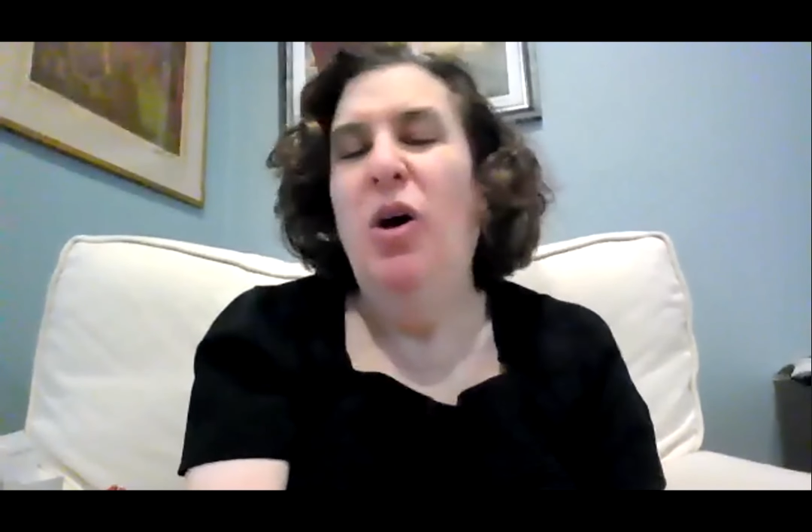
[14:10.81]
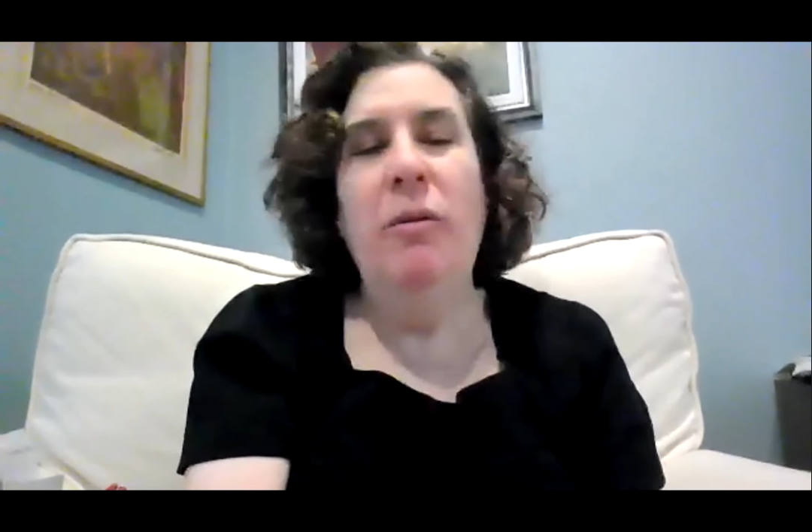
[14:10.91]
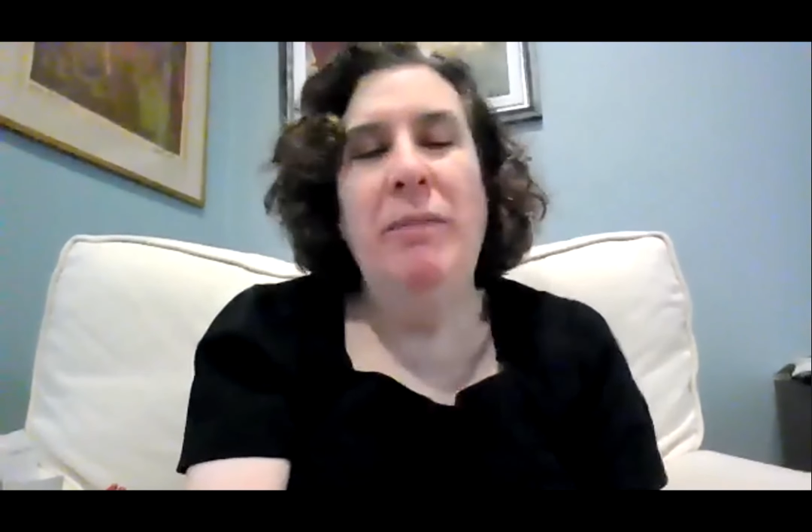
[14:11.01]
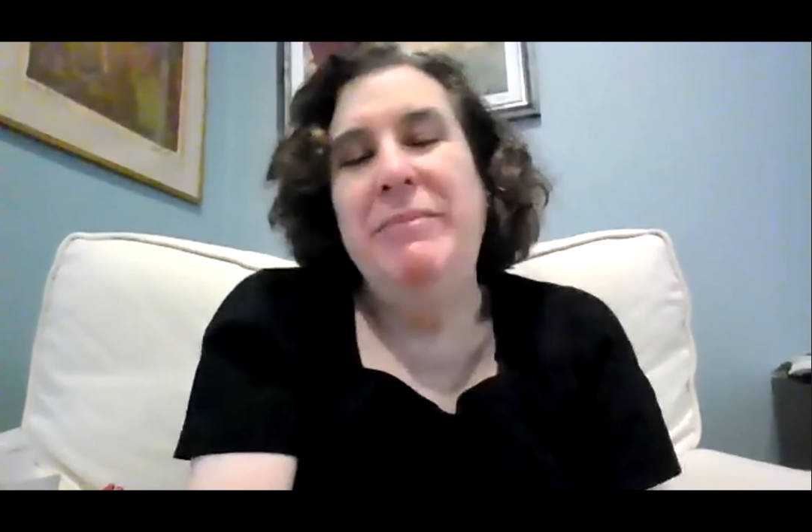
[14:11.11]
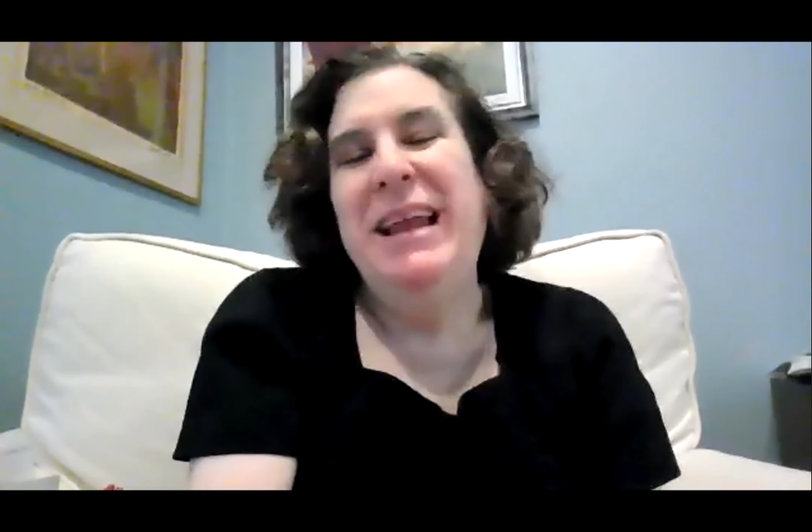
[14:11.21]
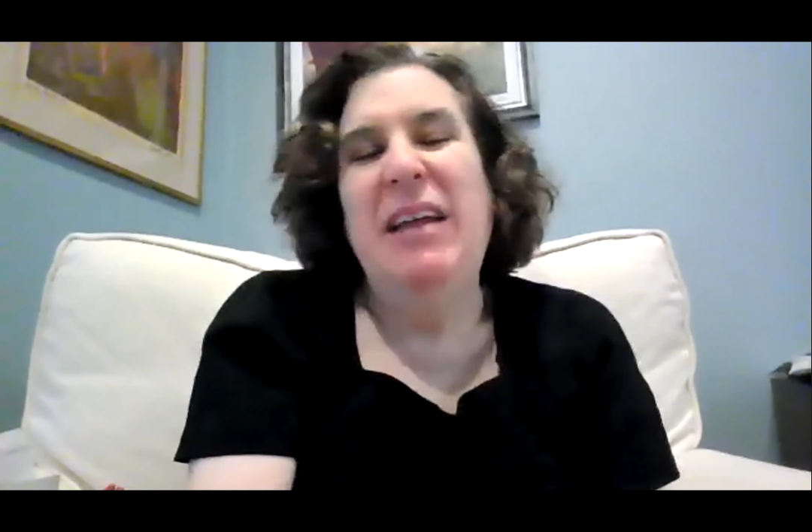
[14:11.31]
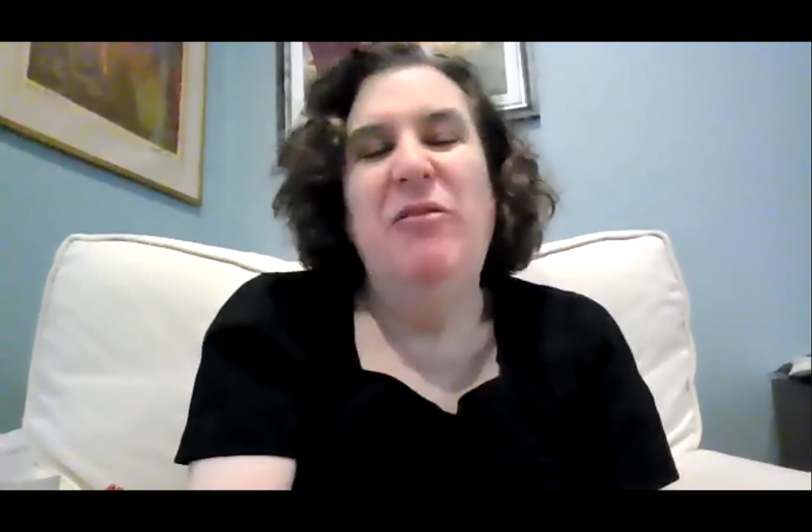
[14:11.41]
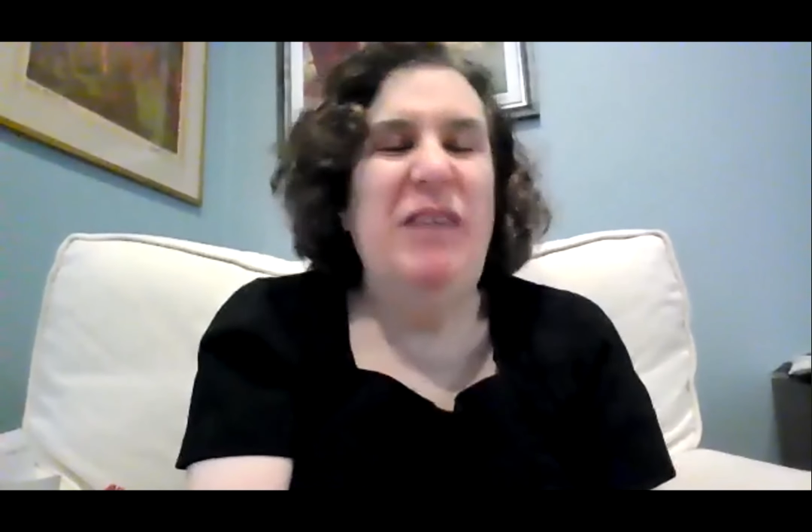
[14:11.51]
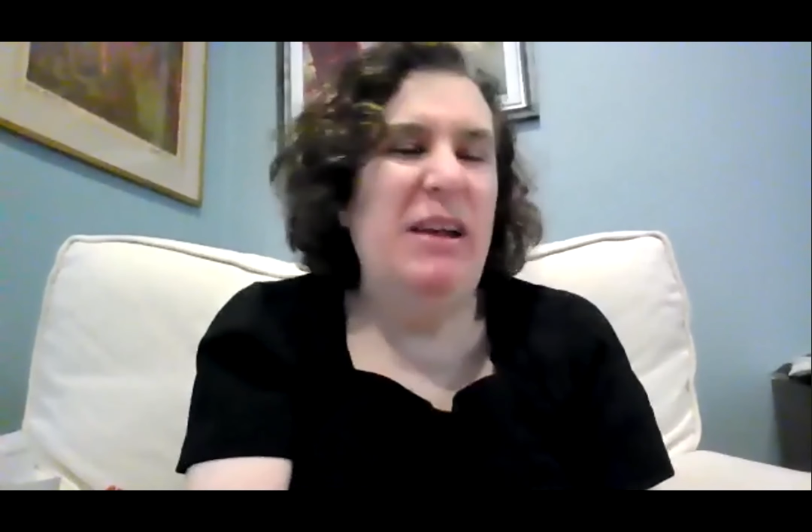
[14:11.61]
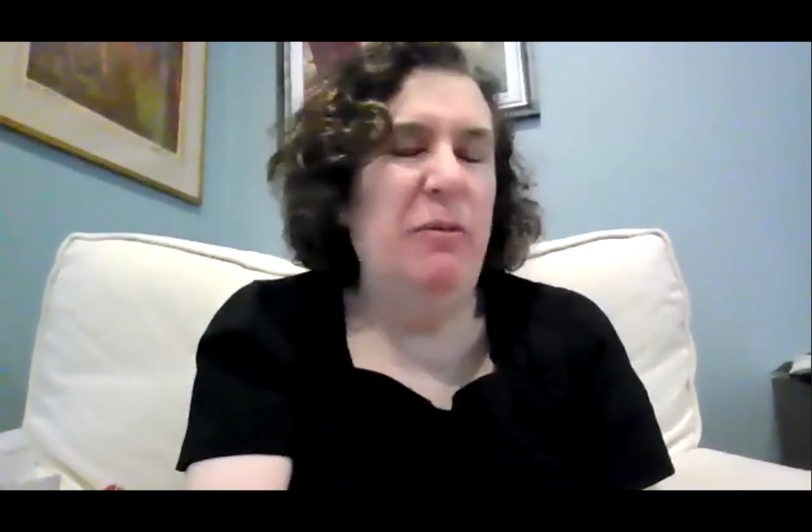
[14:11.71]
or maybe not a
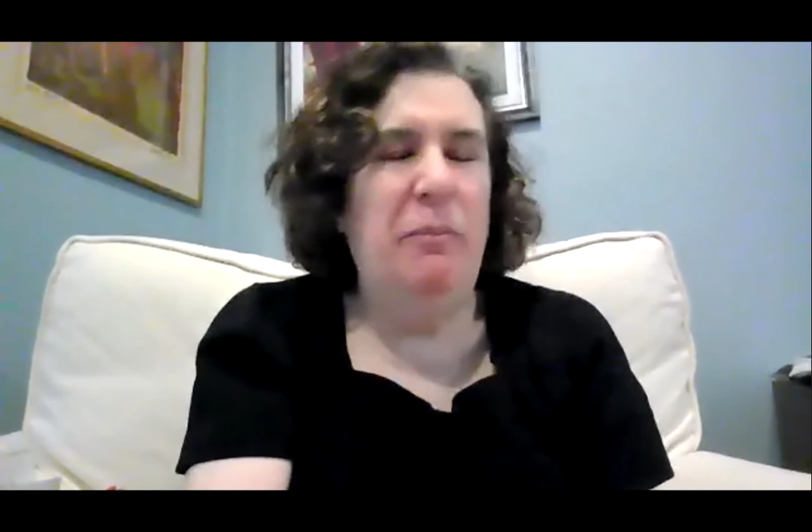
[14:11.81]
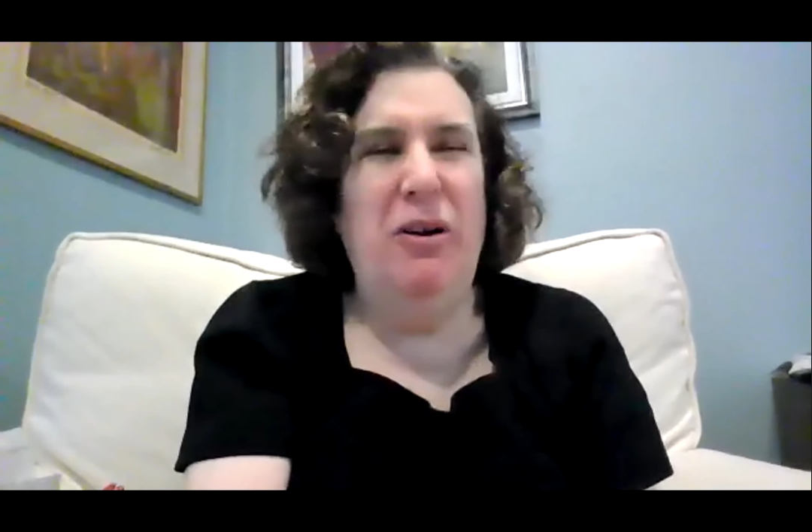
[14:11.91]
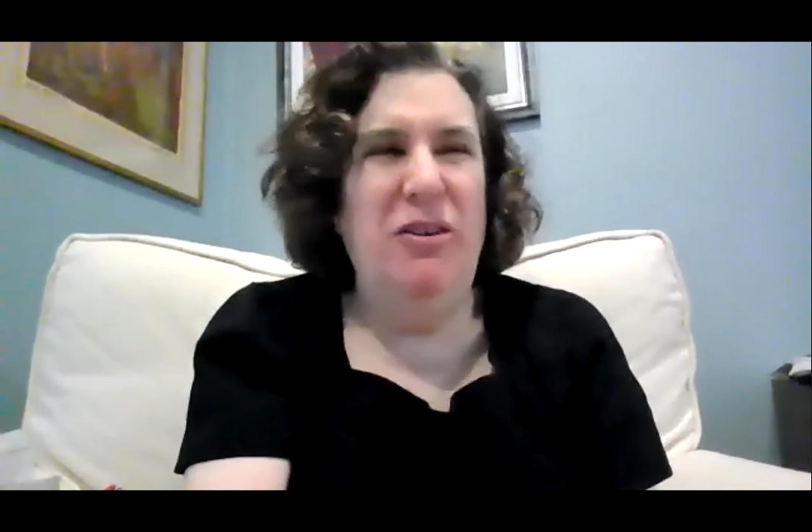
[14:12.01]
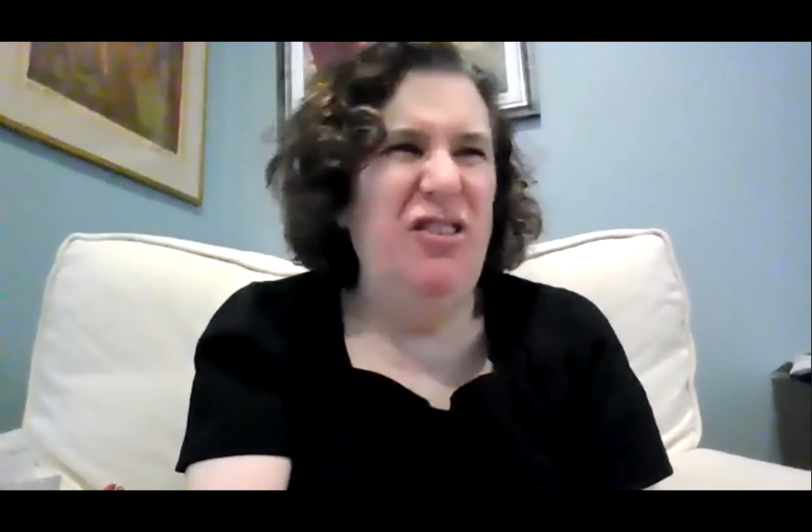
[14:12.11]
favorite part,